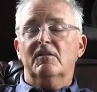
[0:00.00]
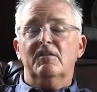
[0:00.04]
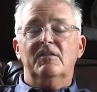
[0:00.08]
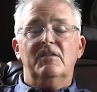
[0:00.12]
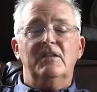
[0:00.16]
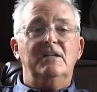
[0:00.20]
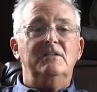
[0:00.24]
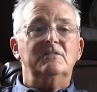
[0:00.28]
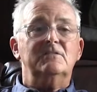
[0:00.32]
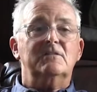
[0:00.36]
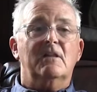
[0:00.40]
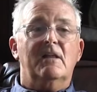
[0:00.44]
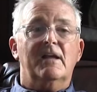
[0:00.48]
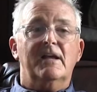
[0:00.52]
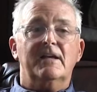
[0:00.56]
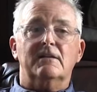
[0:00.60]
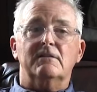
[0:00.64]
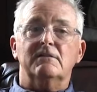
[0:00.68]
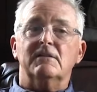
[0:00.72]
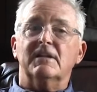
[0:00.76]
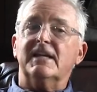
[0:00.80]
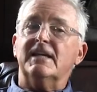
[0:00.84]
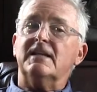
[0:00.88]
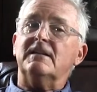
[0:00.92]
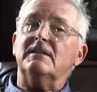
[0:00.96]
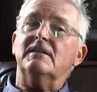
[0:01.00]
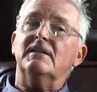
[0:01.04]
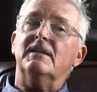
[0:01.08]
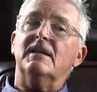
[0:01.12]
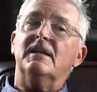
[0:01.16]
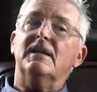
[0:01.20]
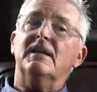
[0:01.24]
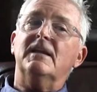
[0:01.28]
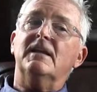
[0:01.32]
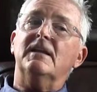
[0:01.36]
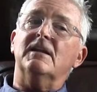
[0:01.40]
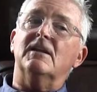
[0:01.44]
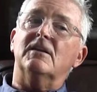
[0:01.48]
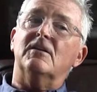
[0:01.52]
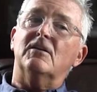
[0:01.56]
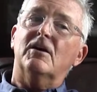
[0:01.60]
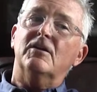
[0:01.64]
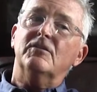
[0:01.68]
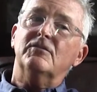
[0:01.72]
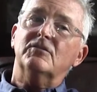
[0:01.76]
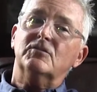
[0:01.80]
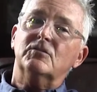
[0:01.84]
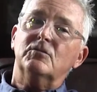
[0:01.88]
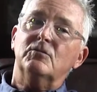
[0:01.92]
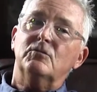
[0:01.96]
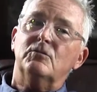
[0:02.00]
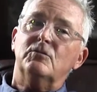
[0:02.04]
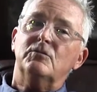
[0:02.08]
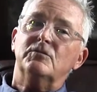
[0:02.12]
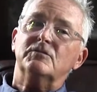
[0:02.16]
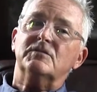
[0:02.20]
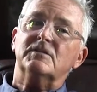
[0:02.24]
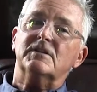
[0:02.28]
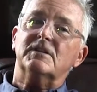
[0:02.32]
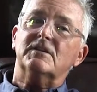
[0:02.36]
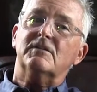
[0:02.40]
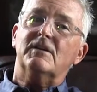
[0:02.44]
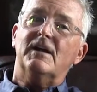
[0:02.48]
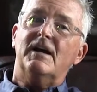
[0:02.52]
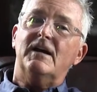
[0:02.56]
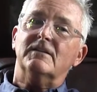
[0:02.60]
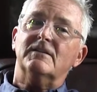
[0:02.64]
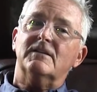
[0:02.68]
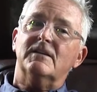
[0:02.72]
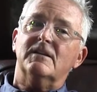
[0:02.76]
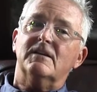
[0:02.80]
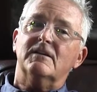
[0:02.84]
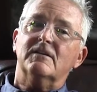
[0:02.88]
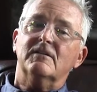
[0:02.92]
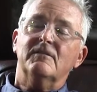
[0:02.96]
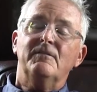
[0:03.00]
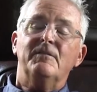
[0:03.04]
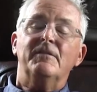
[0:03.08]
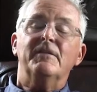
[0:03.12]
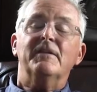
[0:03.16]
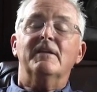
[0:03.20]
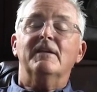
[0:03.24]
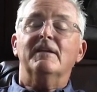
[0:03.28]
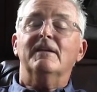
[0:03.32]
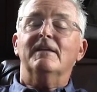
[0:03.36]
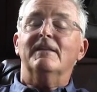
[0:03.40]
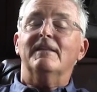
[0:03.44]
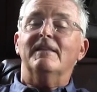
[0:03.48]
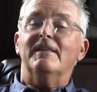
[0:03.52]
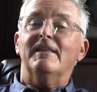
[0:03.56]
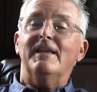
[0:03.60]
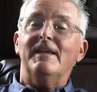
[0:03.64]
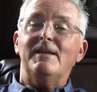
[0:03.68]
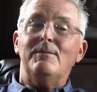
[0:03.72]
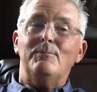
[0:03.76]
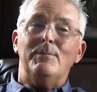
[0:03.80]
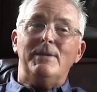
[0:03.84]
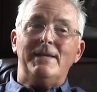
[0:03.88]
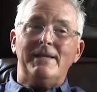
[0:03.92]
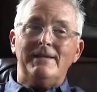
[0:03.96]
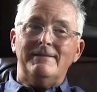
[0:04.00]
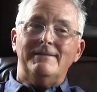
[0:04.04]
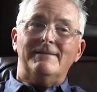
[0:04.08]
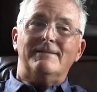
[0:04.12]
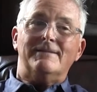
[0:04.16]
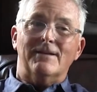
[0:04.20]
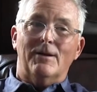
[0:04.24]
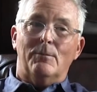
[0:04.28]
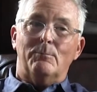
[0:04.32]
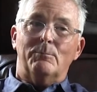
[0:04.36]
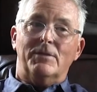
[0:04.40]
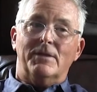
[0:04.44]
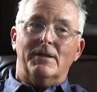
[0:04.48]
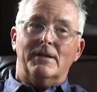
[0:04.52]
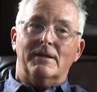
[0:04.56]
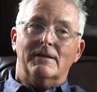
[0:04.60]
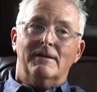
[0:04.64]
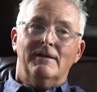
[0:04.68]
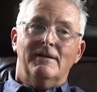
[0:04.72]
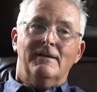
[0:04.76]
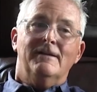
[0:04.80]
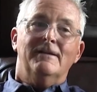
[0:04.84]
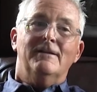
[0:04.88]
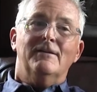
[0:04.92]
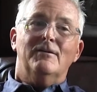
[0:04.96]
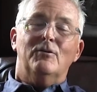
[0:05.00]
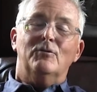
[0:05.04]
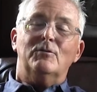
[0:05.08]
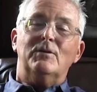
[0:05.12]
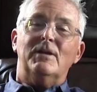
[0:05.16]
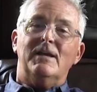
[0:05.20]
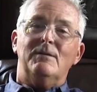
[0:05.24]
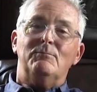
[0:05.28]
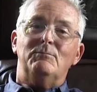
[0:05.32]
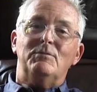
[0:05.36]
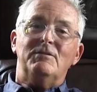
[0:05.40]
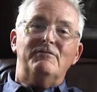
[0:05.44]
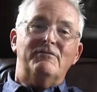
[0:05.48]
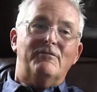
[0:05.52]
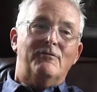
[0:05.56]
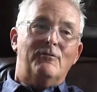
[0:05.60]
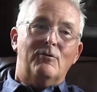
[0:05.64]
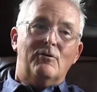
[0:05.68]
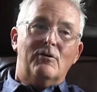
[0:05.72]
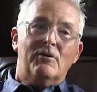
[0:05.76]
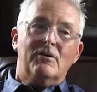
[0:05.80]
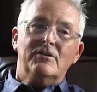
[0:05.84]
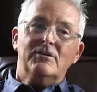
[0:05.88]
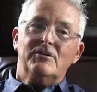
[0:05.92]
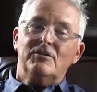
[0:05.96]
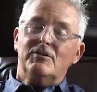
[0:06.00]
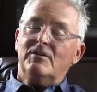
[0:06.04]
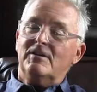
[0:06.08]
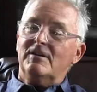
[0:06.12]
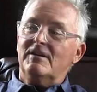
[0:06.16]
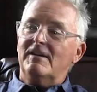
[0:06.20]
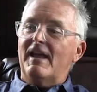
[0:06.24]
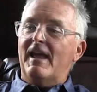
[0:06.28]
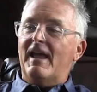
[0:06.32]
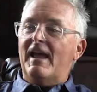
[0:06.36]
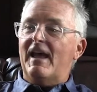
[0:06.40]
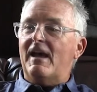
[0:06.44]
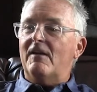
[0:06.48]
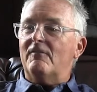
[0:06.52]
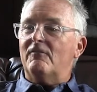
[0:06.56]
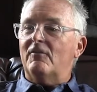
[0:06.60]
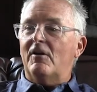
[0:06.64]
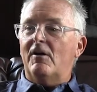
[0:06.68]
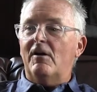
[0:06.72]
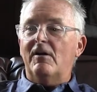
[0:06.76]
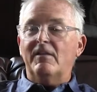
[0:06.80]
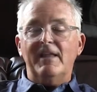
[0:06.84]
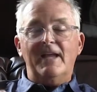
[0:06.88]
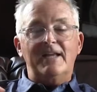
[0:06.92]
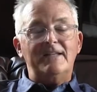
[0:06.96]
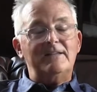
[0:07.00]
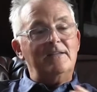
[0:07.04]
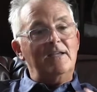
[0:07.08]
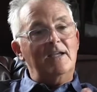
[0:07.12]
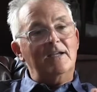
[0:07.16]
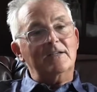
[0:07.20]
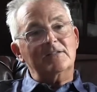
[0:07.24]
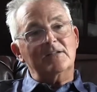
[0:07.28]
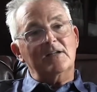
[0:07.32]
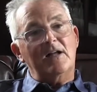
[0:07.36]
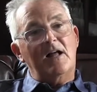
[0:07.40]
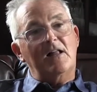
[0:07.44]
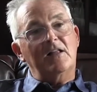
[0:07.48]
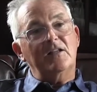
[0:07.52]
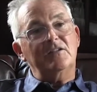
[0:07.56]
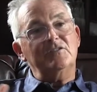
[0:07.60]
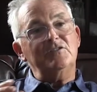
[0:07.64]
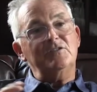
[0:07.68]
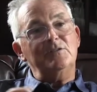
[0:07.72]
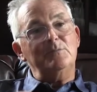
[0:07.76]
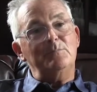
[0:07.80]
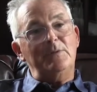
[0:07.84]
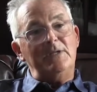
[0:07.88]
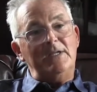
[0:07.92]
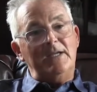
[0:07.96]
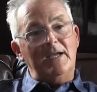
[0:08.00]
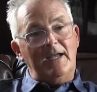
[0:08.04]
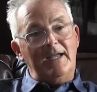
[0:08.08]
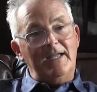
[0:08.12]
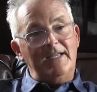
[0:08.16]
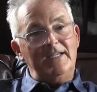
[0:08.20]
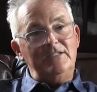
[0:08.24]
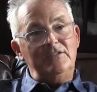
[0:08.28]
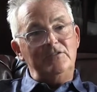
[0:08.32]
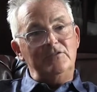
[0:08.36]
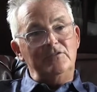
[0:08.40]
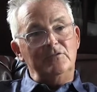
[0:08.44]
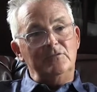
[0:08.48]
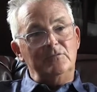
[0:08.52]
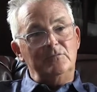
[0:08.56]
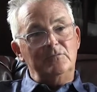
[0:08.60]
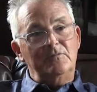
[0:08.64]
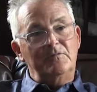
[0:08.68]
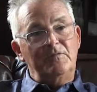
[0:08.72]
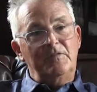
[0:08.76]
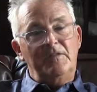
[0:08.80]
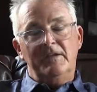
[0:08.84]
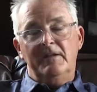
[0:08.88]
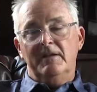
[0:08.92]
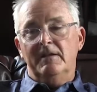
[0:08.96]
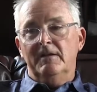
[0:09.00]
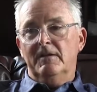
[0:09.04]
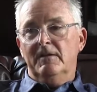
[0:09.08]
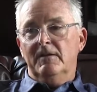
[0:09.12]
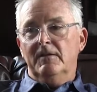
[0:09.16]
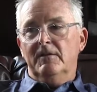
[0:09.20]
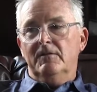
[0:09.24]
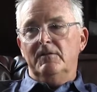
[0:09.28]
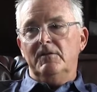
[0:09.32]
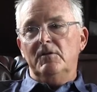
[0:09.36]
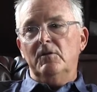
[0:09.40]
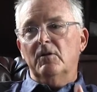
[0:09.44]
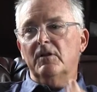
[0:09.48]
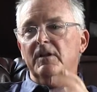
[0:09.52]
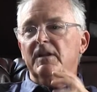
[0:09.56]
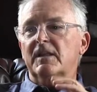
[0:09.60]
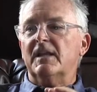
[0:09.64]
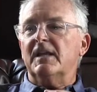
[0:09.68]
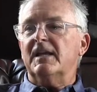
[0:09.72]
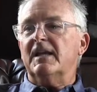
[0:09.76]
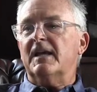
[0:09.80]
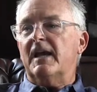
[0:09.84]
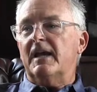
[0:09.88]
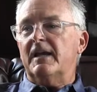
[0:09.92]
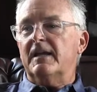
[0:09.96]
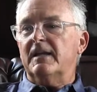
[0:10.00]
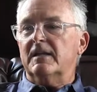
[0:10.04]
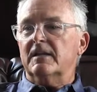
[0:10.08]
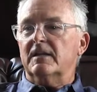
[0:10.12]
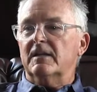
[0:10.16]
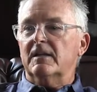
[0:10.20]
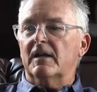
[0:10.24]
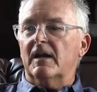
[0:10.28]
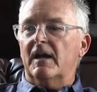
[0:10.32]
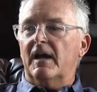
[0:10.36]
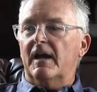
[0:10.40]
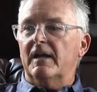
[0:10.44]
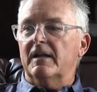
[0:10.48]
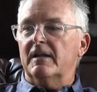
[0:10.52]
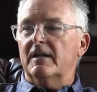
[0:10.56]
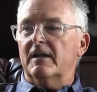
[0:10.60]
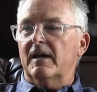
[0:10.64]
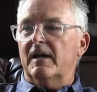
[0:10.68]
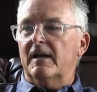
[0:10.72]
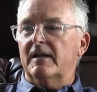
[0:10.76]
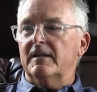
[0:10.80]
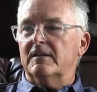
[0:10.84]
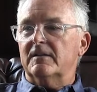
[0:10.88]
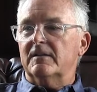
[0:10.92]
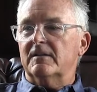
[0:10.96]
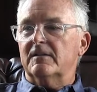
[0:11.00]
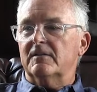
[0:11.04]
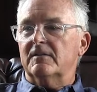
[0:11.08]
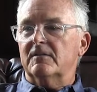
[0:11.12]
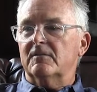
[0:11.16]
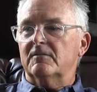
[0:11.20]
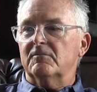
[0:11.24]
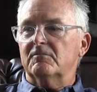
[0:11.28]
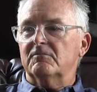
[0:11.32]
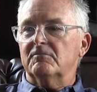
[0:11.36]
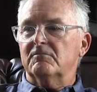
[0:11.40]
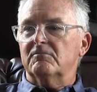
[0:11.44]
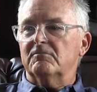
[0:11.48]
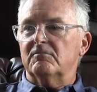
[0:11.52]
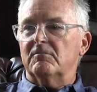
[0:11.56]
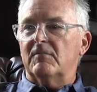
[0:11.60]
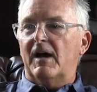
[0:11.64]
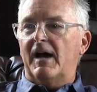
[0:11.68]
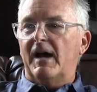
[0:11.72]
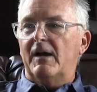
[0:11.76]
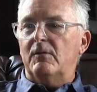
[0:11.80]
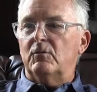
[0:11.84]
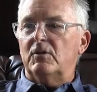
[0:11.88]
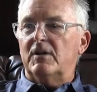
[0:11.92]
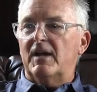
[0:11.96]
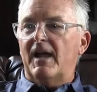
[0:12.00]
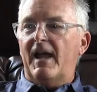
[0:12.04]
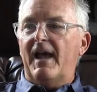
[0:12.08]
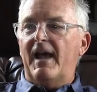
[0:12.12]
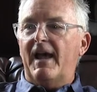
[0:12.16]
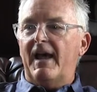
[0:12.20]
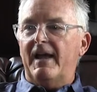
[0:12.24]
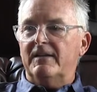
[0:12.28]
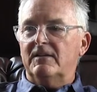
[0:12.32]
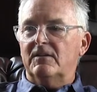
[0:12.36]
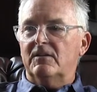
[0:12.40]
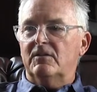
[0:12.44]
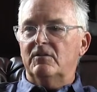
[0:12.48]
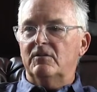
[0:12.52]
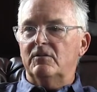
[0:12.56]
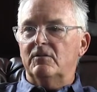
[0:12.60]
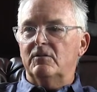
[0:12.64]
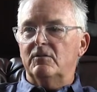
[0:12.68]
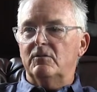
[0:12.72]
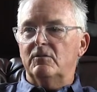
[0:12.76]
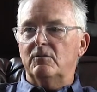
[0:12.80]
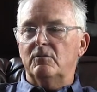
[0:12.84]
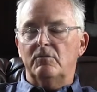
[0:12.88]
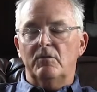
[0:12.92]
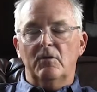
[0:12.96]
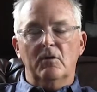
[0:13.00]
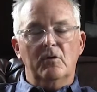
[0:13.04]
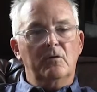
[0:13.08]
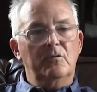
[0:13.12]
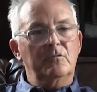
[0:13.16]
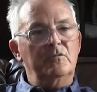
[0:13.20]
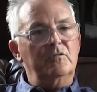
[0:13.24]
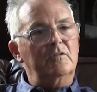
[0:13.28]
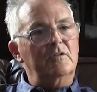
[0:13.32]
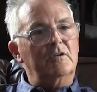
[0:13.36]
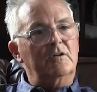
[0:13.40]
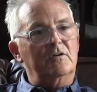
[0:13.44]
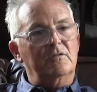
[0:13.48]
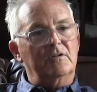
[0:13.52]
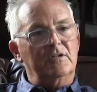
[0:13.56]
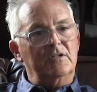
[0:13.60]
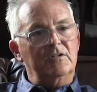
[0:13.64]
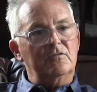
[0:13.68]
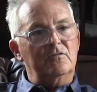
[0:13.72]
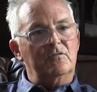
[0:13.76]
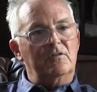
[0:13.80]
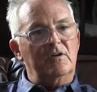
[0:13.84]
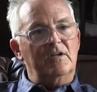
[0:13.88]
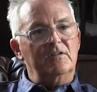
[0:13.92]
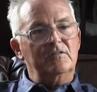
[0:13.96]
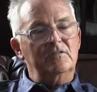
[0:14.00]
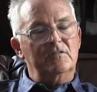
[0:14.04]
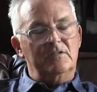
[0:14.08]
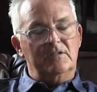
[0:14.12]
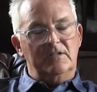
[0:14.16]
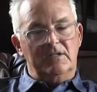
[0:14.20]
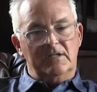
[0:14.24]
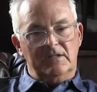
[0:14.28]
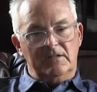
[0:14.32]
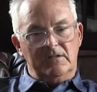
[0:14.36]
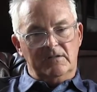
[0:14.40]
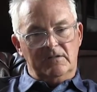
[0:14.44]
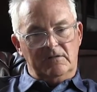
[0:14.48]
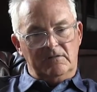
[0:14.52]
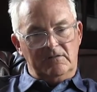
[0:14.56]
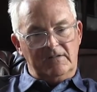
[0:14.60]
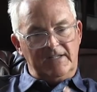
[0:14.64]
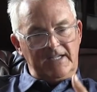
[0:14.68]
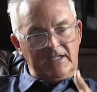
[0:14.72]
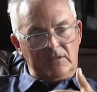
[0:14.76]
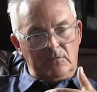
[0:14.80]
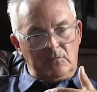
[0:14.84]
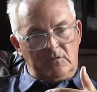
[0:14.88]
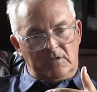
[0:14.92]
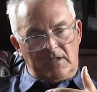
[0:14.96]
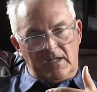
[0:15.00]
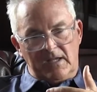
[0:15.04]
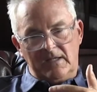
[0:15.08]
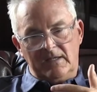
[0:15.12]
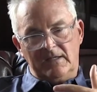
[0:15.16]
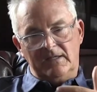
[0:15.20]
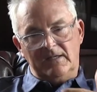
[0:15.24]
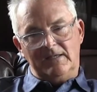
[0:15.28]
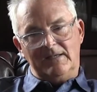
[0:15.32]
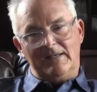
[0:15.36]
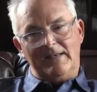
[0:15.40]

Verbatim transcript: things like LinkedIn and other tools that are out there, they mean something. Okay, before you didn't have all that technology behind you. The only thing I, I, I, I would add to those that are interested in LinkedIn,